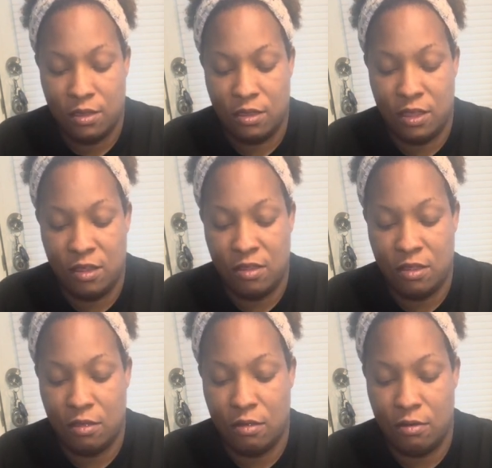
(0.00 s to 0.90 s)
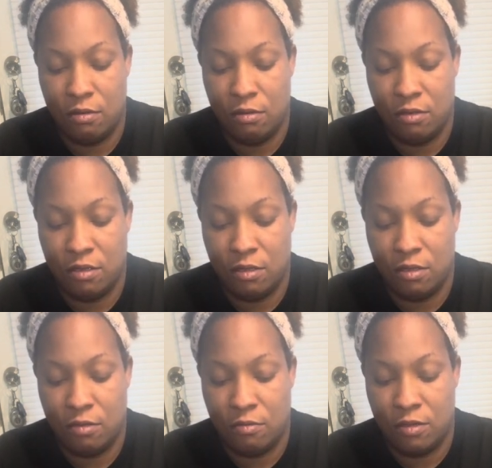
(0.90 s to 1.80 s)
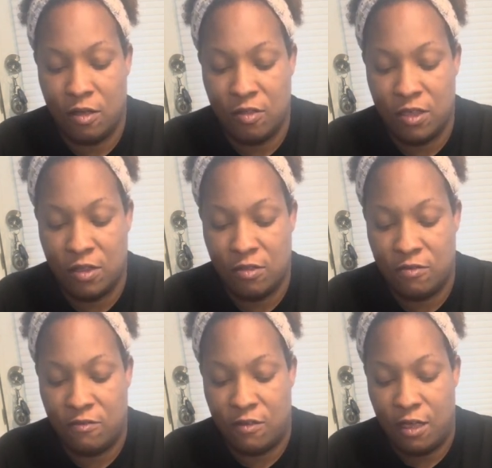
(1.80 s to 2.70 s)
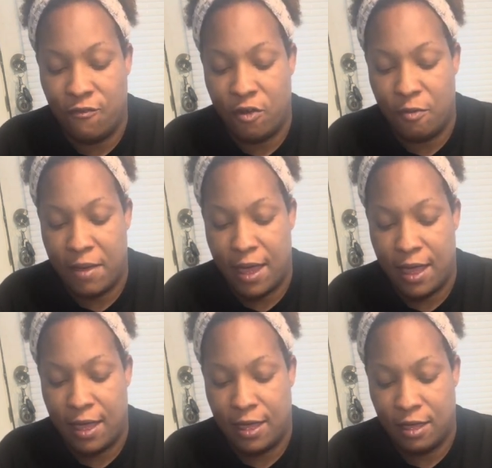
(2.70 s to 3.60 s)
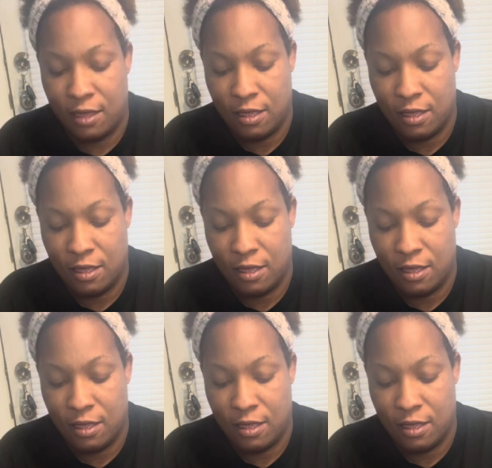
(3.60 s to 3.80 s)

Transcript: there's this duffel bag